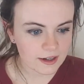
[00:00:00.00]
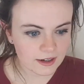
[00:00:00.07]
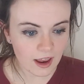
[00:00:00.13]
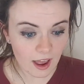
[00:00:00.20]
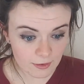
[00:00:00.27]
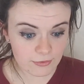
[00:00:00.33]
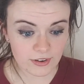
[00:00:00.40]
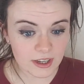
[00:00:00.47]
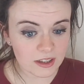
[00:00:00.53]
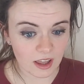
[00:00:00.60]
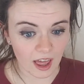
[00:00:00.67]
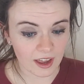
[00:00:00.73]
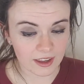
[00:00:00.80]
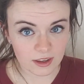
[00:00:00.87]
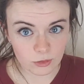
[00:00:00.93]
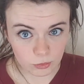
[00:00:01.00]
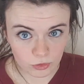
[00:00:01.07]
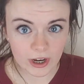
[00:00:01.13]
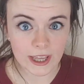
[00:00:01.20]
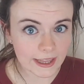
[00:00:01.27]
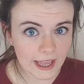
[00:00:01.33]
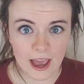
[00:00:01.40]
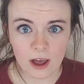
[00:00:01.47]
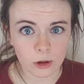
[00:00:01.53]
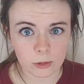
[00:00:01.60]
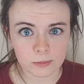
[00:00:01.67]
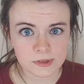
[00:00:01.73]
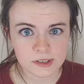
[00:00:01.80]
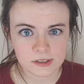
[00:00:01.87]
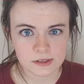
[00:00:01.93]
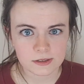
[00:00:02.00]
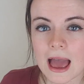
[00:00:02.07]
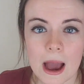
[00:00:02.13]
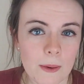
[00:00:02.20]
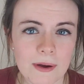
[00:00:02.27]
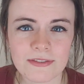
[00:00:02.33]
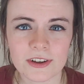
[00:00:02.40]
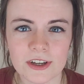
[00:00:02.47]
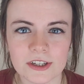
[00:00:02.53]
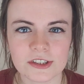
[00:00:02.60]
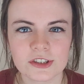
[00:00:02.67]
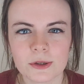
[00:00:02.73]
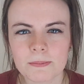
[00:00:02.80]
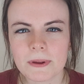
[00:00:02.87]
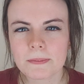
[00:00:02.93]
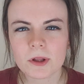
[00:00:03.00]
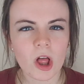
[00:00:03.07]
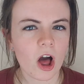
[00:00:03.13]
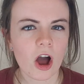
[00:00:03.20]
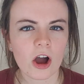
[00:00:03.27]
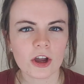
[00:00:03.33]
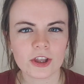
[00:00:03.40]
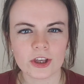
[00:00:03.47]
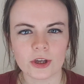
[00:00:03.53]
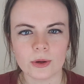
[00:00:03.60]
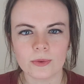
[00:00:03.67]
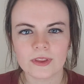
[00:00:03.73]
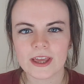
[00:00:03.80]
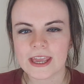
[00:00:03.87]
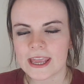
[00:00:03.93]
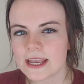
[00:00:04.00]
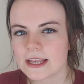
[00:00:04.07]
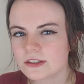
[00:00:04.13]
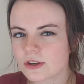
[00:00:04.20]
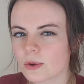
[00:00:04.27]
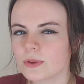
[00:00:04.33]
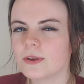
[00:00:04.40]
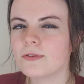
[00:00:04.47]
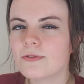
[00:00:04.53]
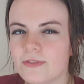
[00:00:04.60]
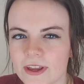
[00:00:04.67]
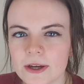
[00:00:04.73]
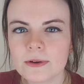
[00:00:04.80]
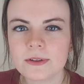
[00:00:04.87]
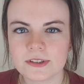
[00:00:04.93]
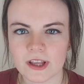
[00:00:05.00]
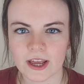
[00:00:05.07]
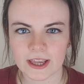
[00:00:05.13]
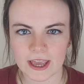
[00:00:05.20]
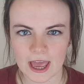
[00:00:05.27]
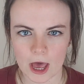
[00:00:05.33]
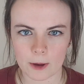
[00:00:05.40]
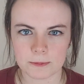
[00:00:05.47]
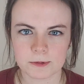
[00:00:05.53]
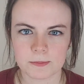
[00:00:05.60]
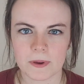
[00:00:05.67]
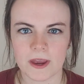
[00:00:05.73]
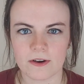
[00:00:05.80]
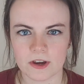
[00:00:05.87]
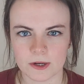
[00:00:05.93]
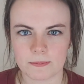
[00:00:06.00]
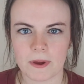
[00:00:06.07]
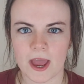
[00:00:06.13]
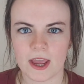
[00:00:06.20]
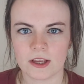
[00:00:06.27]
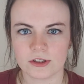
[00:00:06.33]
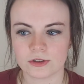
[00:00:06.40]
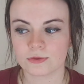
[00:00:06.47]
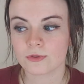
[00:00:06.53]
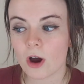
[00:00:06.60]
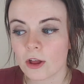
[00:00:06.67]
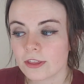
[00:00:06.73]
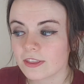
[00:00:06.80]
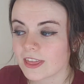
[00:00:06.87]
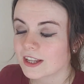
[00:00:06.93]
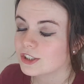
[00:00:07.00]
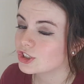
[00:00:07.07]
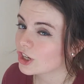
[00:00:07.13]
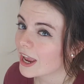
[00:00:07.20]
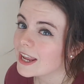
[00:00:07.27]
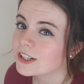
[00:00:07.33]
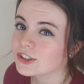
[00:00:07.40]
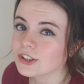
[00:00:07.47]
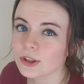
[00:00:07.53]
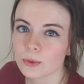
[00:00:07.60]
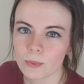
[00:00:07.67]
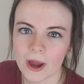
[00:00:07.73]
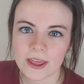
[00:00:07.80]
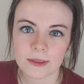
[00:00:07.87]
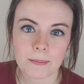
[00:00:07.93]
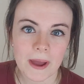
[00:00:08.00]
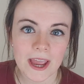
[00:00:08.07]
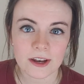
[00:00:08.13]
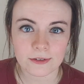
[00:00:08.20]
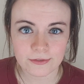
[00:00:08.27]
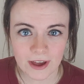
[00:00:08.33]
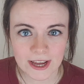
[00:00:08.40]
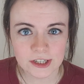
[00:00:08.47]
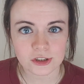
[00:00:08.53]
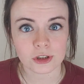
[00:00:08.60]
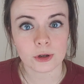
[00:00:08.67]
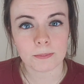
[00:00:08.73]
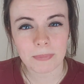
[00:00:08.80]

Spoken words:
And I feel like it really helps. However, some people argue that heat only feels like it helps period pains, rather than changing the way the pain affects you